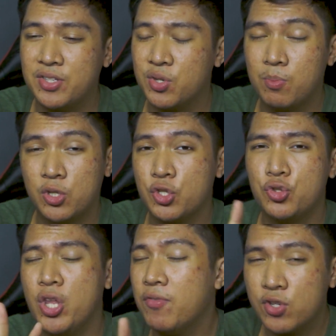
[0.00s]
The cymbals
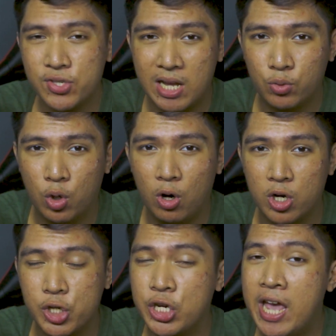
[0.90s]
never sound
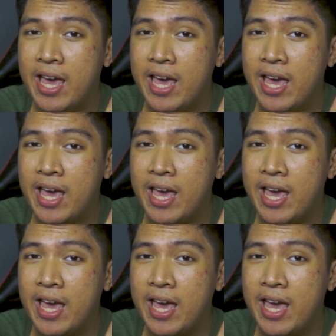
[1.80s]
harsh,